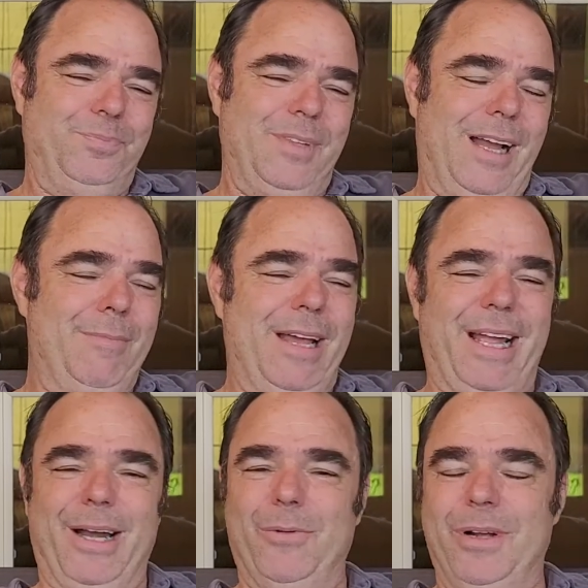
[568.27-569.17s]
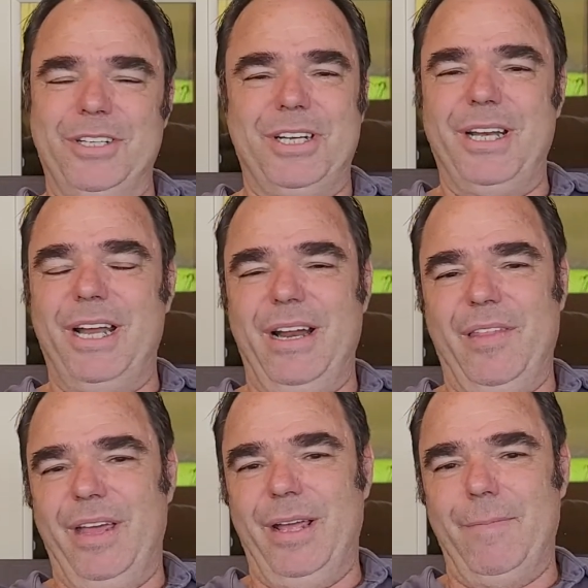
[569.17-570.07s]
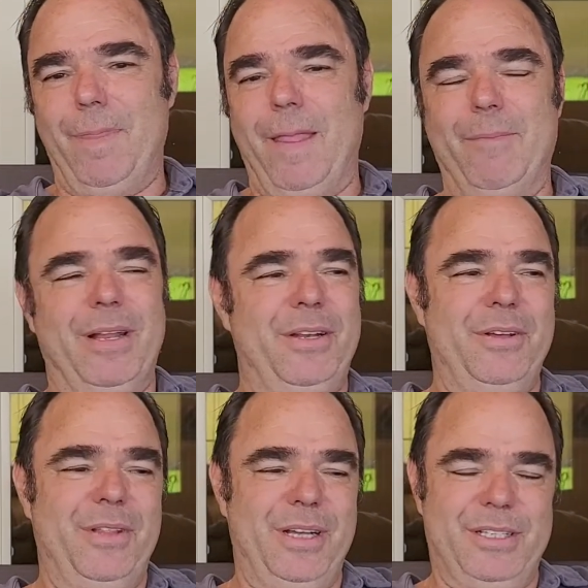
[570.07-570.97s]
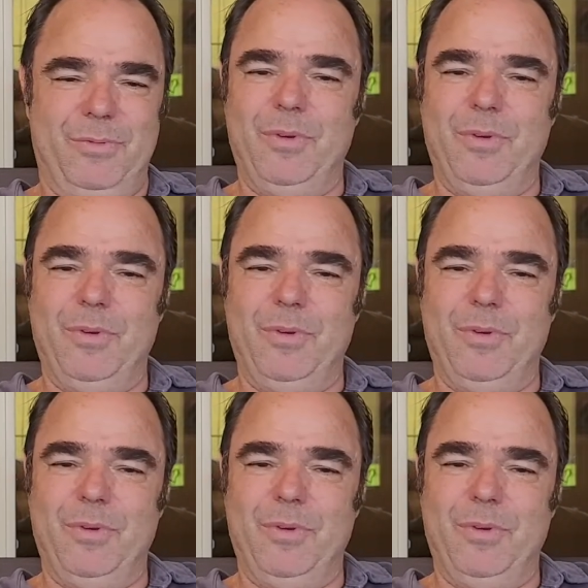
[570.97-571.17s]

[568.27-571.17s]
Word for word: I'm not going to rush into anything. I'm going to do this.